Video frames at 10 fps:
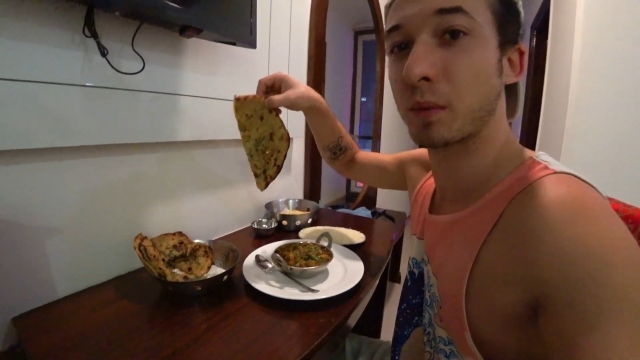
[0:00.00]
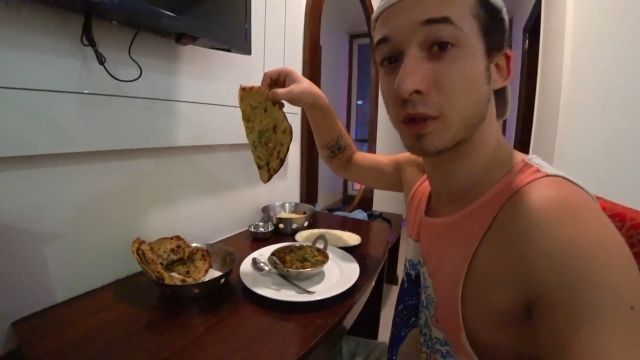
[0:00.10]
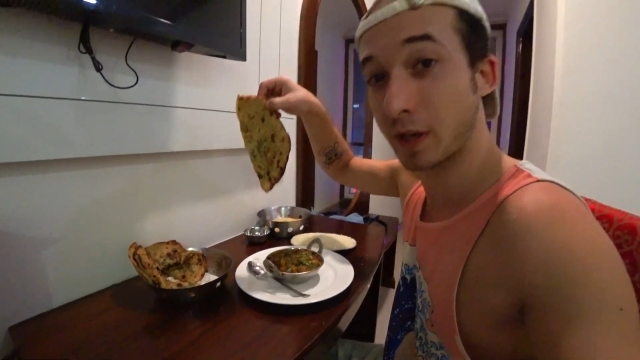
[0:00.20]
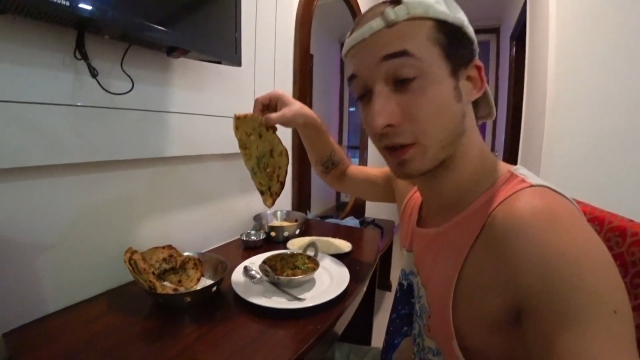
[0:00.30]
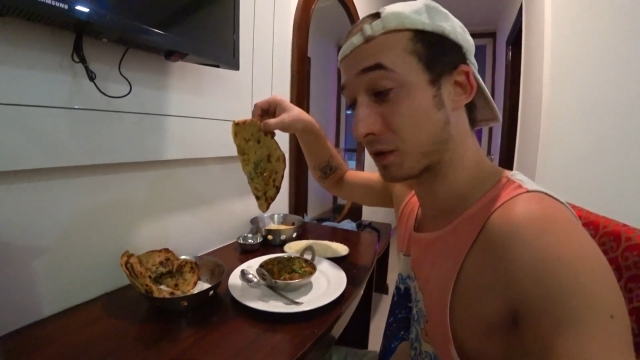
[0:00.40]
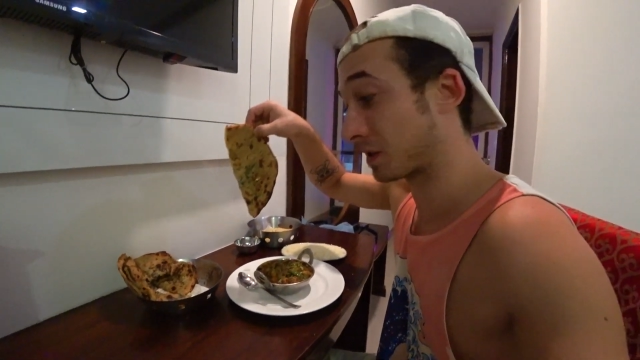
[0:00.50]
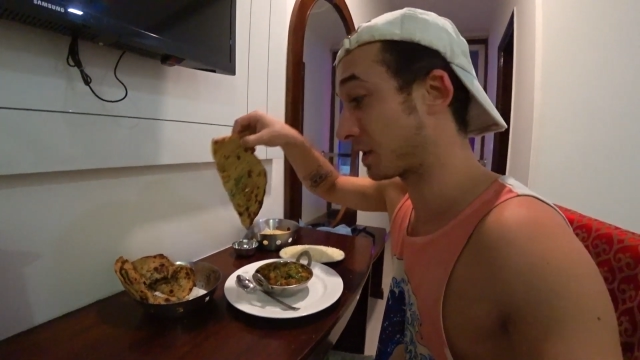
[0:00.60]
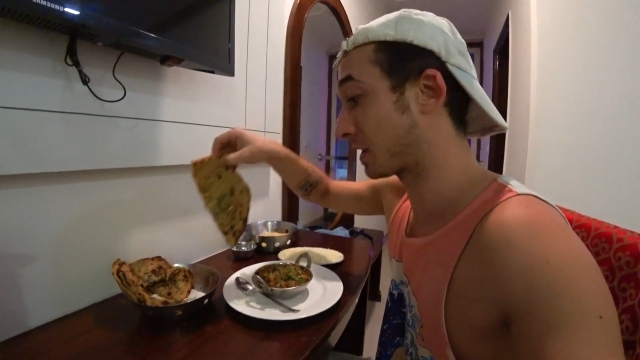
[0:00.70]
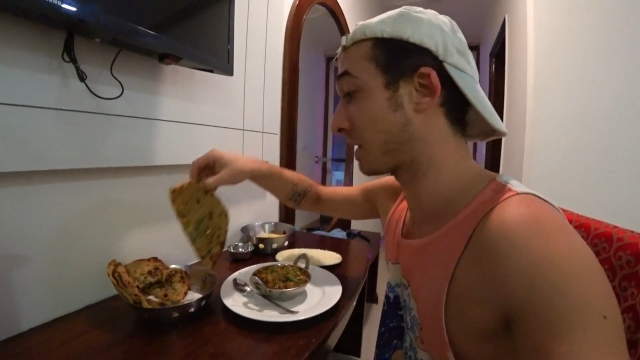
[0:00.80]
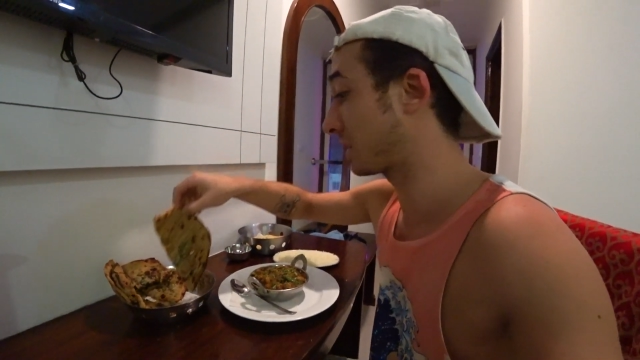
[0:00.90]
potatoes
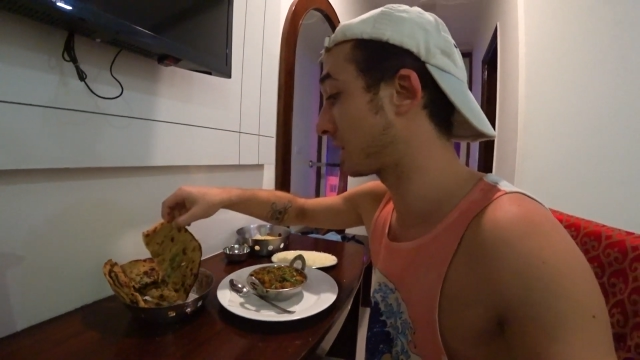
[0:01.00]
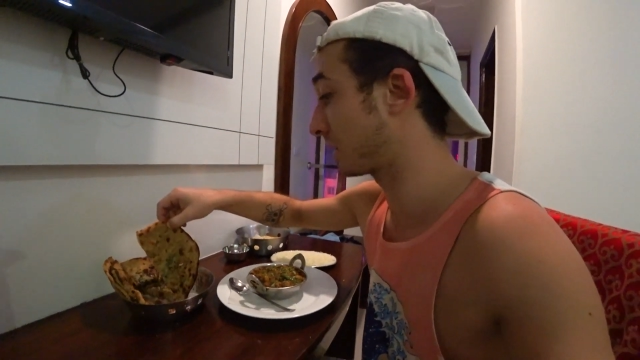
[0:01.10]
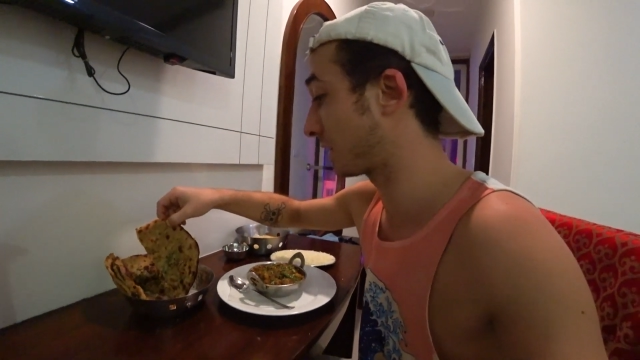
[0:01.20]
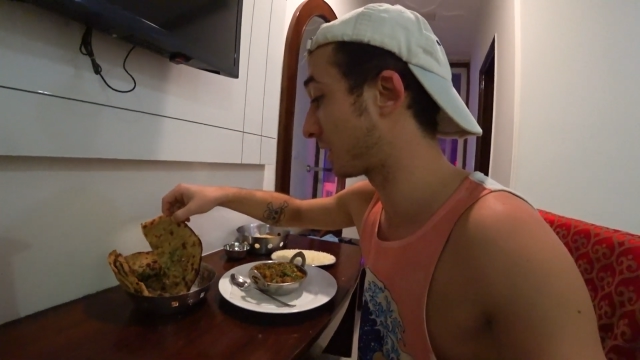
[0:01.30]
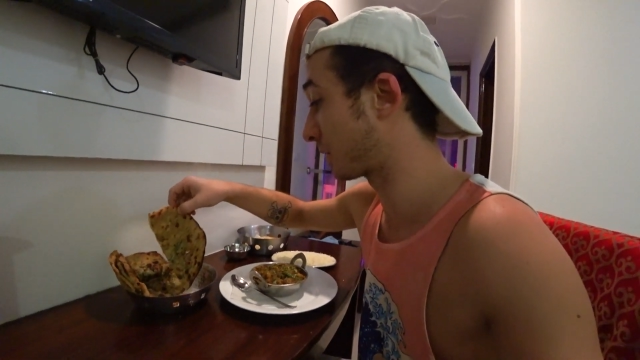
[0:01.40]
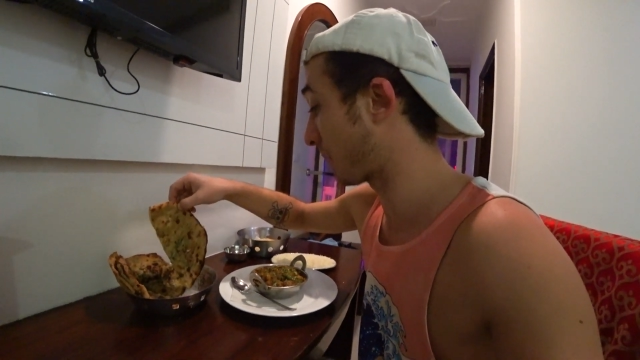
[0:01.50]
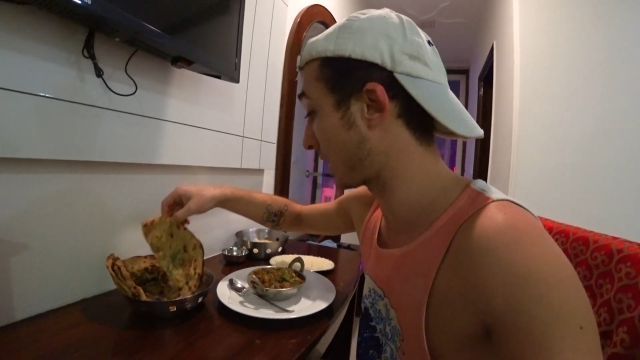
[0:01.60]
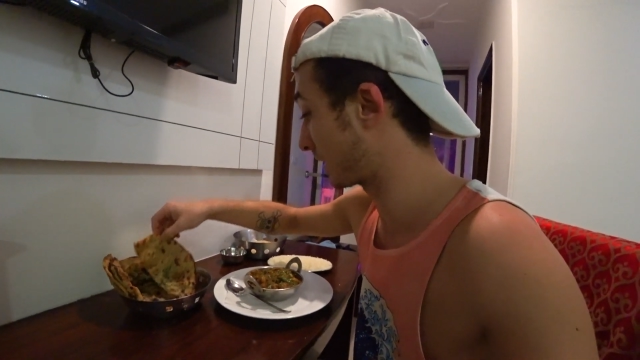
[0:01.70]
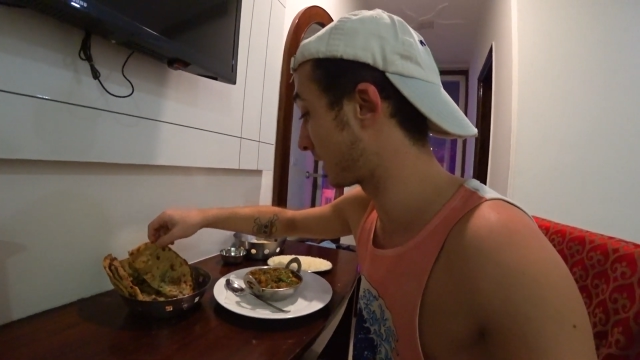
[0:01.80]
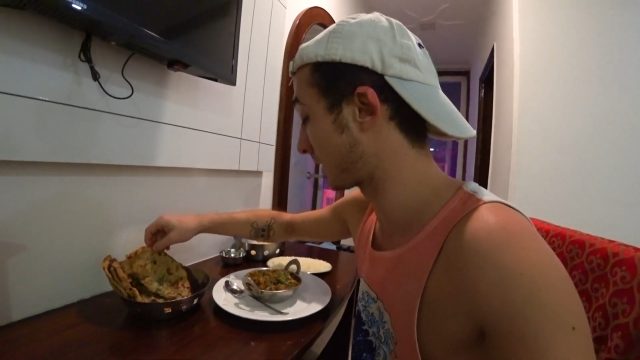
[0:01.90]
inside and
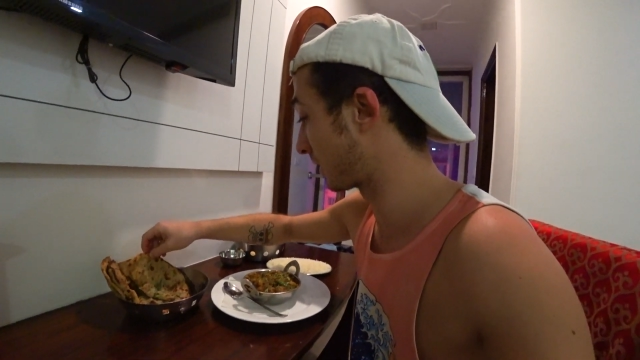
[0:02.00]
spices.